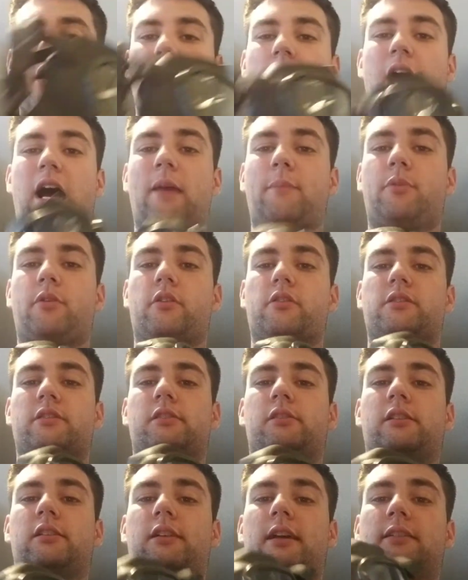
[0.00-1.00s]
I
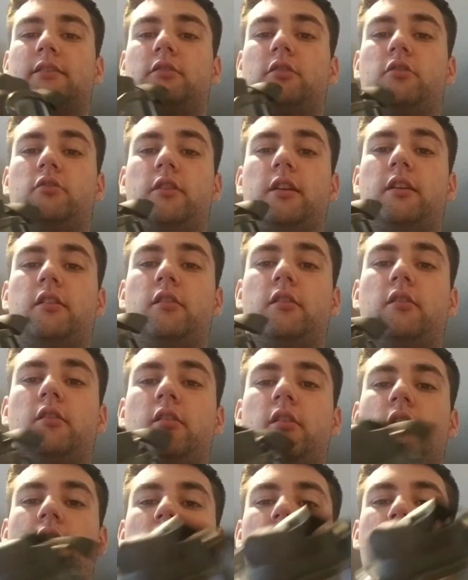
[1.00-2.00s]
personally like the Drieger,
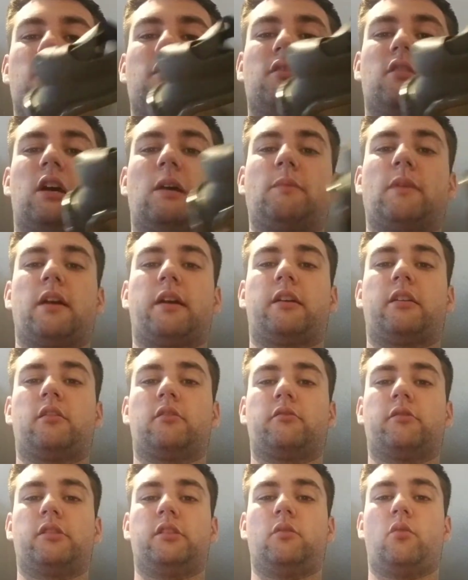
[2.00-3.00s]
so I'm not going to
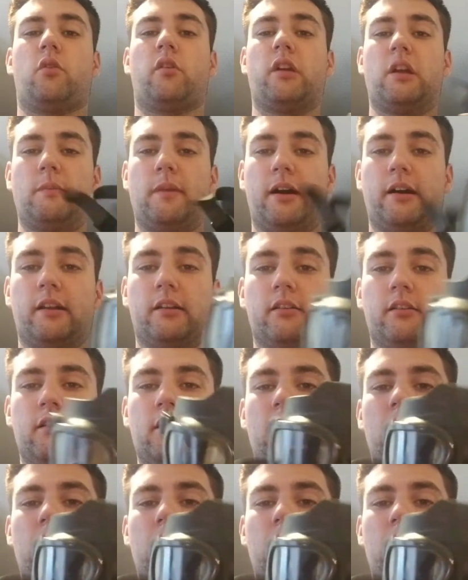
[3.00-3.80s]
really worry about it.